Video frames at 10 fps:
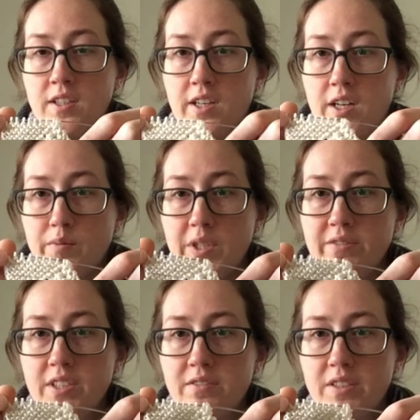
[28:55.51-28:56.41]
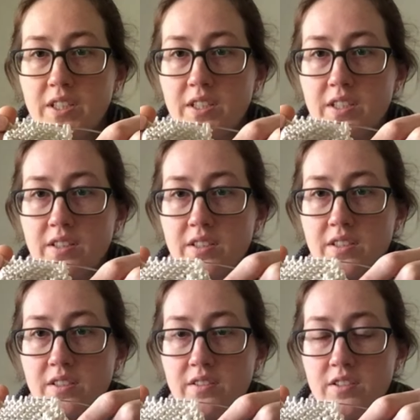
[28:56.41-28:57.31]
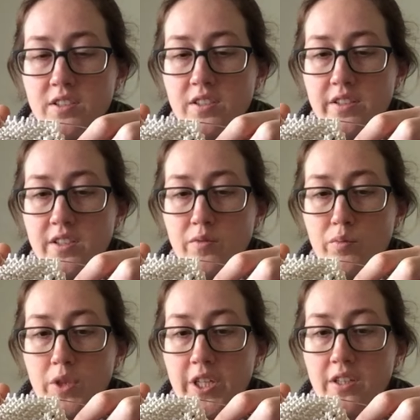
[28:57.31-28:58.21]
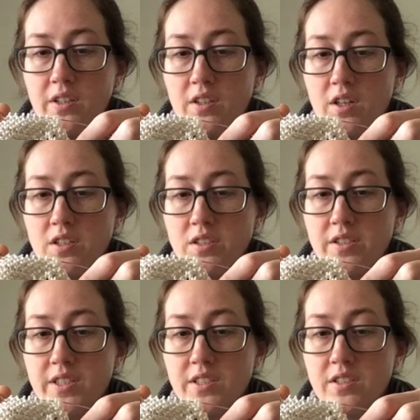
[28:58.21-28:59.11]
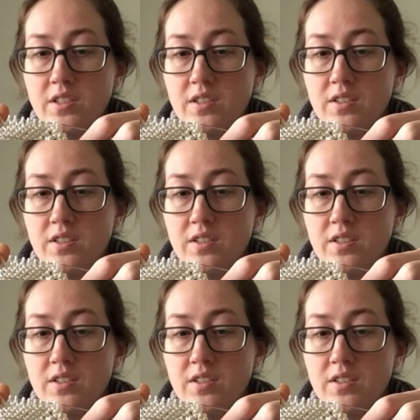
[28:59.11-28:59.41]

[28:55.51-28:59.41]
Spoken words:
Even if I knit this just in plain garter stitch,